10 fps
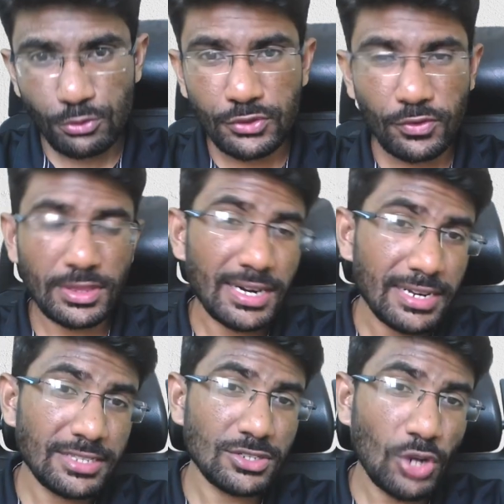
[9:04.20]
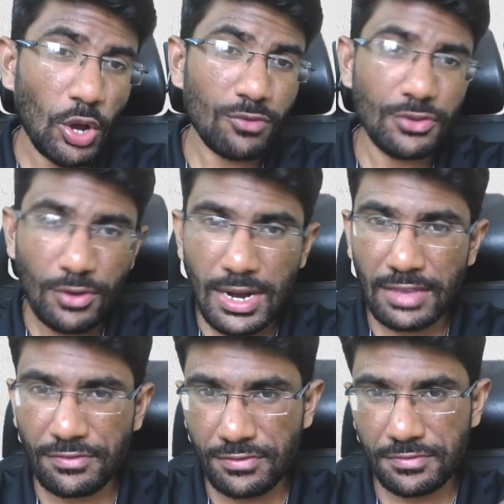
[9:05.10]
use for the rest of your
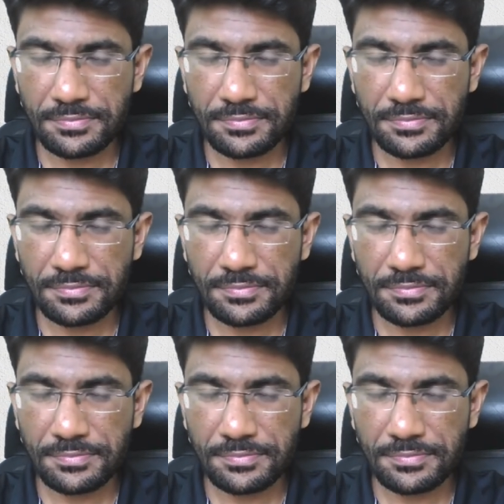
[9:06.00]
life.